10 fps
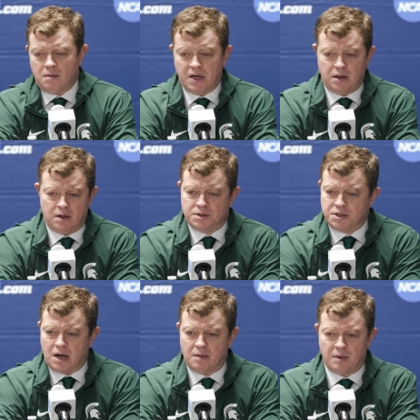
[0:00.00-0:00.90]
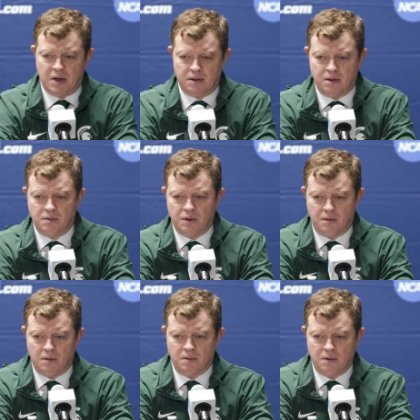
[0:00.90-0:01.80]
They did a good job. I mean, I think
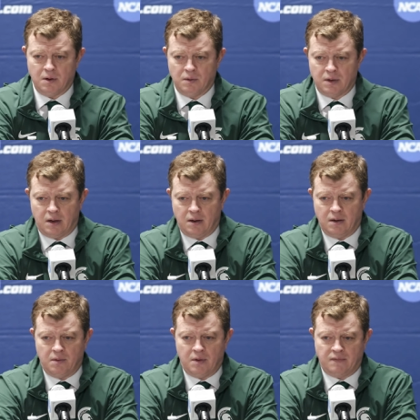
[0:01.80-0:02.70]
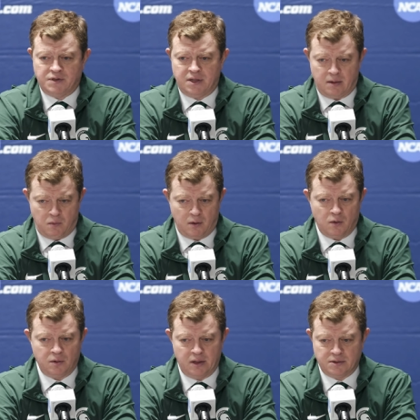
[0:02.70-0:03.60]
they were, you know, obviously they had a one
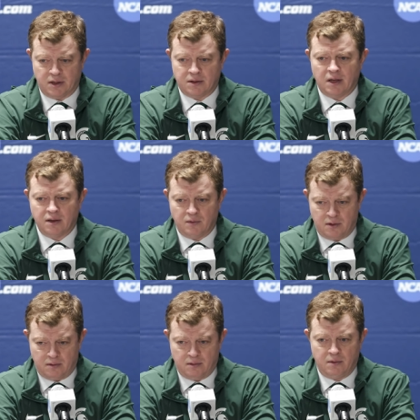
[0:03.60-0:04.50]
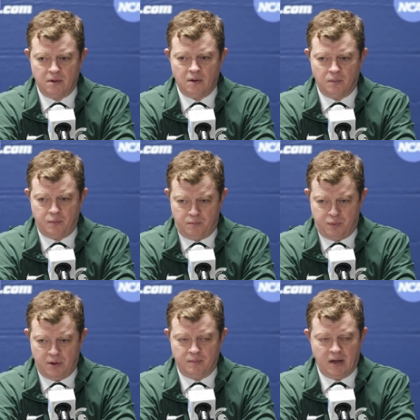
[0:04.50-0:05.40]
goal lead, so I thought they were, you know,
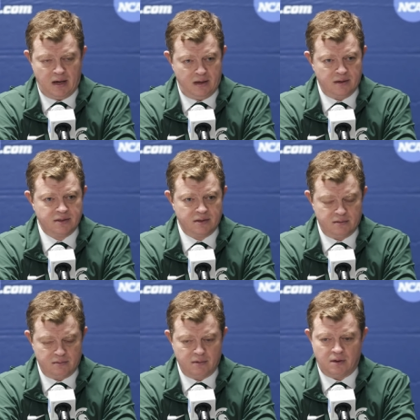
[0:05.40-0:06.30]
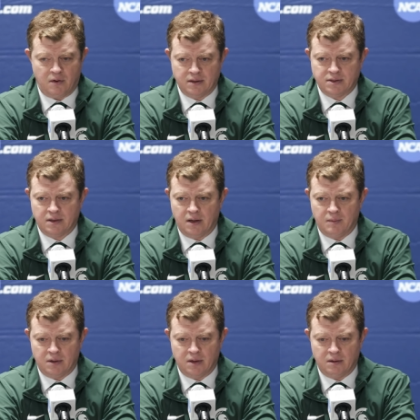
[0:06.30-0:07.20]
putting it behind us, and credit to
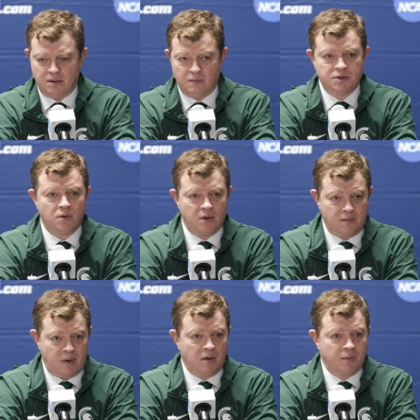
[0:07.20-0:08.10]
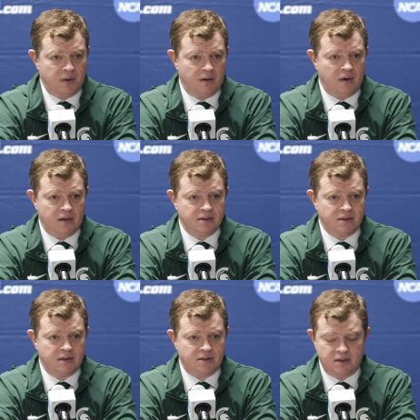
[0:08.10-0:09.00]
them. And then we scored on the power play there, right? And
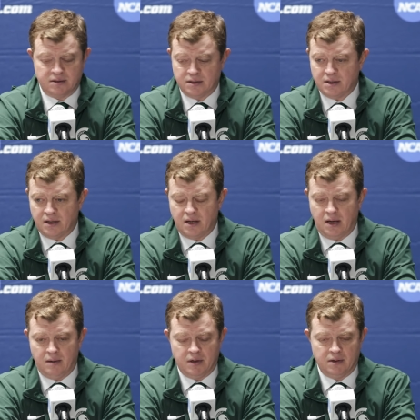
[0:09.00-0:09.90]
it's a tight game.